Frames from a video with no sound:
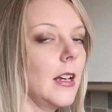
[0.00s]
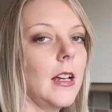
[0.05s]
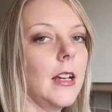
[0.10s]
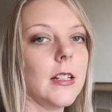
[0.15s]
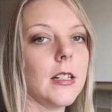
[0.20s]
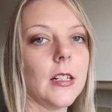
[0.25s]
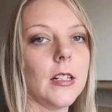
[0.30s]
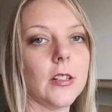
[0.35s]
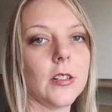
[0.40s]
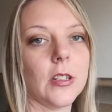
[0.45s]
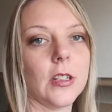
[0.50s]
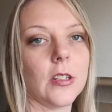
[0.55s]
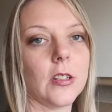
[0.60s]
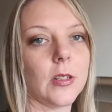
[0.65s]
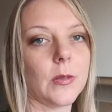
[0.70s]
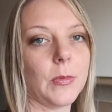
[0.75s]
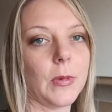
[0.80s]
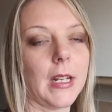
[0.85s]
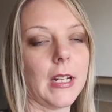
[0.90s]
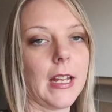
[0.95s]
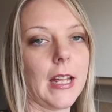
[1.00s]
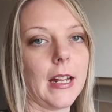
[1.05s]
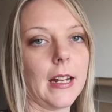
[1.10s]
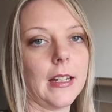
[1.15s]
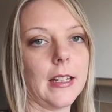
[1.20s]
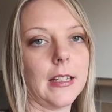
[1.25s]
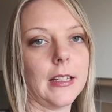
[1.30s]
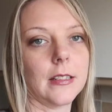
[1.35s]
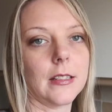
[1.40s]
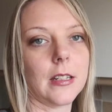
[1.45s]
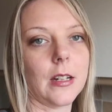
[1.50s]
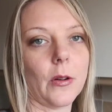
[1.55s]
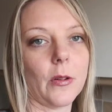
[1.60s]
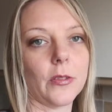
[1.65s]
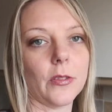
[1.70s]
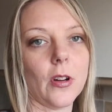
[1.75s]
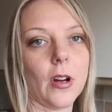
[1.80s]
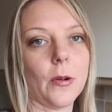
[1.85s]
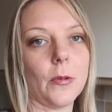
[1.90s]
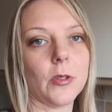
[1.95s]
It's literally just me and Ellie so I
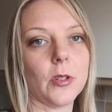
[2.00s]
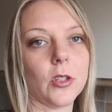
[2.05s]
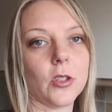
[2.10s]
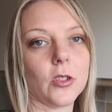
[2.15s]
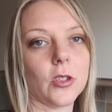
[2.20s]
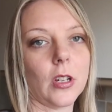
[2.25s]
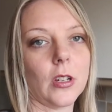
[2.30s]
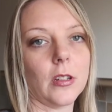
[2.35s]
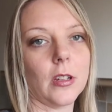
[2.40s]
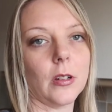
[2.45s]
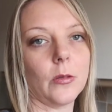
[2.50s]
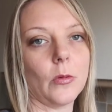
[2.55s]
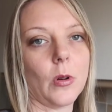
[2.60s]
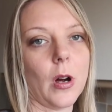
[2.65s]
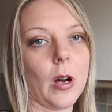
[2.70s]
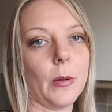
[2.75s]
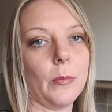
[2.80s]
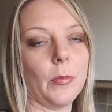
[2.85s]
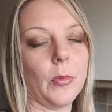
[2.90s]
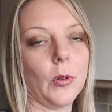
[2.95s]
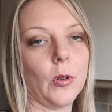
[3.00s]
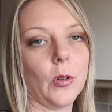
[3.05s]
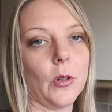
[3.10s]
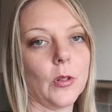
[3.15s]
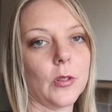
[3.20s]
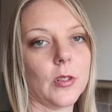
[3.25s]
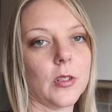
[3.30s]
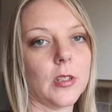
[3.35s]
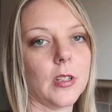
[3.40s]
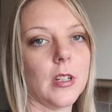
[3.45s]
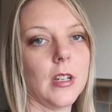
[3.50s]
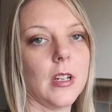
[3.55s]
thought I would just show you what I bought.